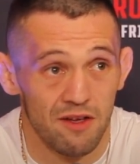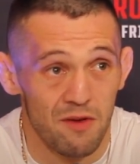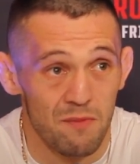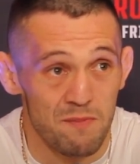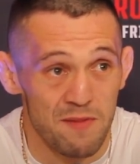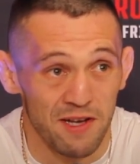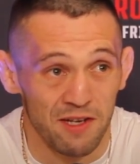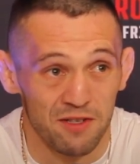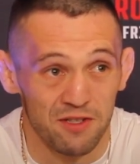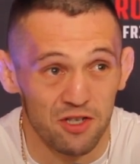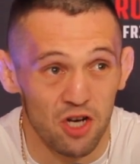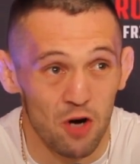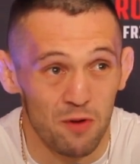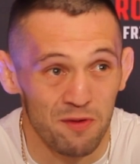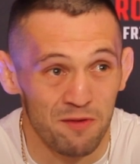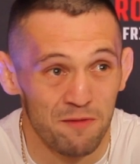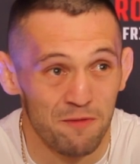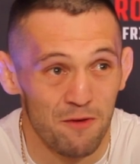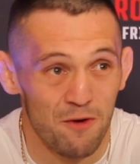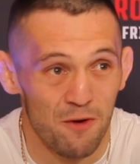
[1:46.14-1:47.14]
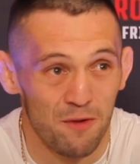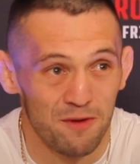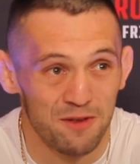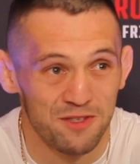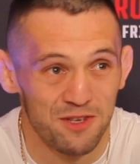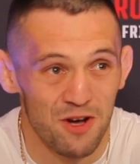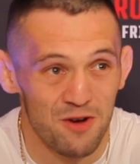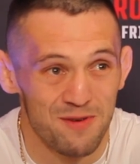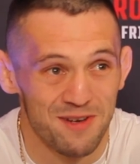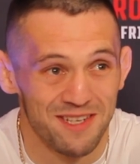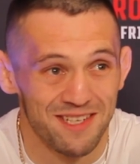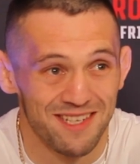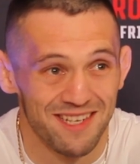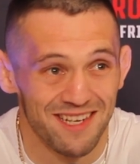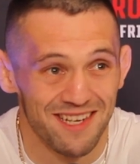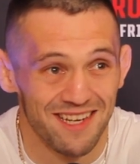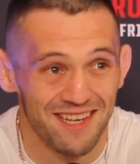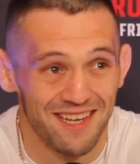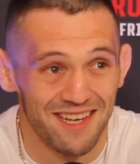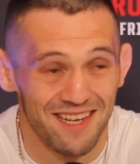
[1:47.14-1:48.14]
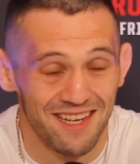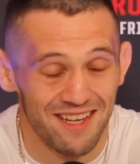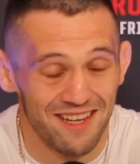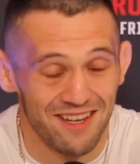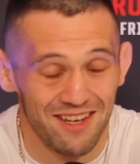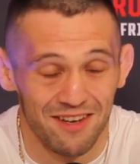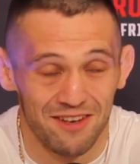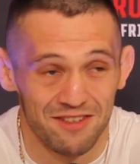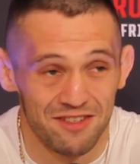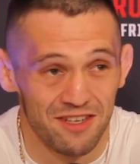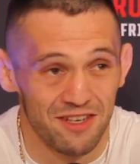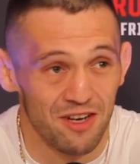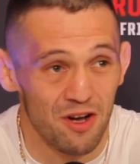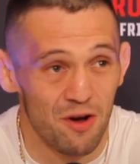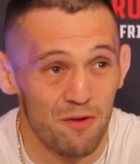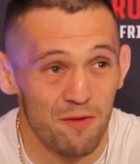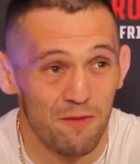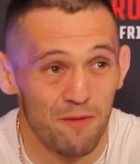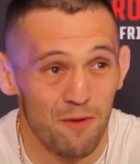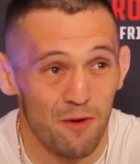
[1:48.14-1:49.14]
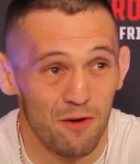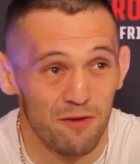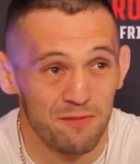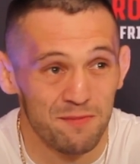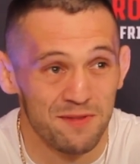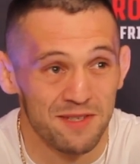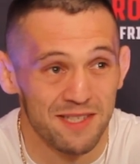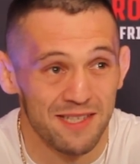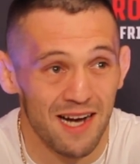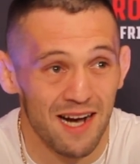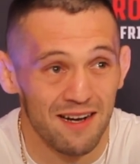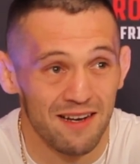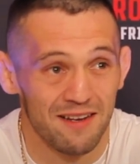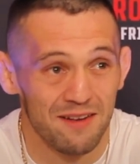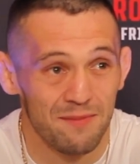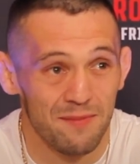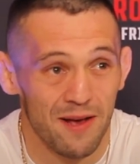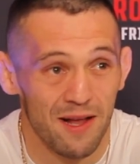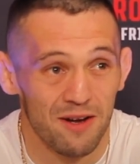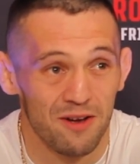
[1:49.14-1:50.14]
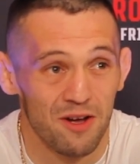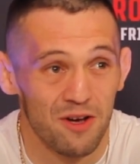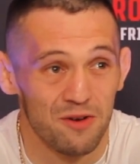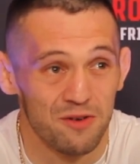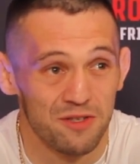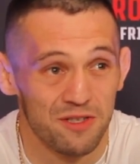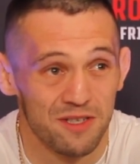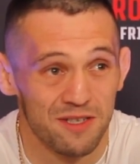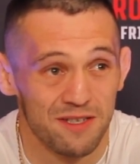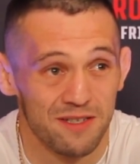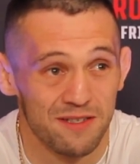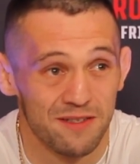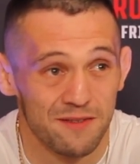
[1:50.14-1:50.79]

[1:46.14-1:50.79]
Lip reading: Me just going forward as always. As I go forward from the start, the bell goes.